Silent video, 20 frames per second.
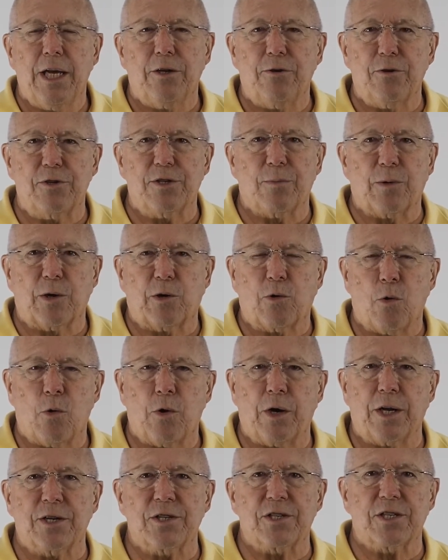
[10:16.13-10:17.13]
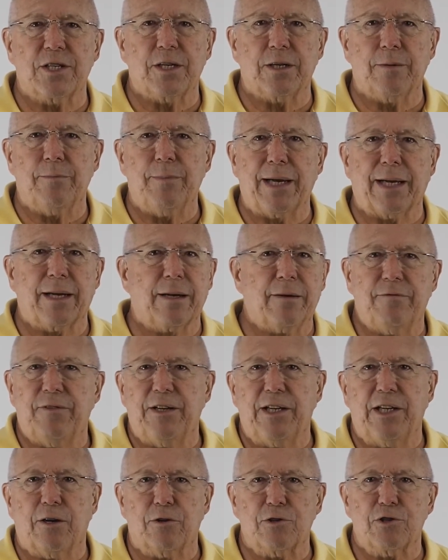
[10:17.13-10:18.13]
do some recordings to make a
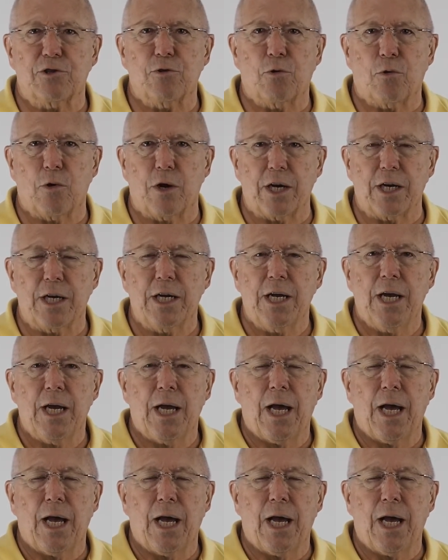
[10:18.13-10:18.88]
video story,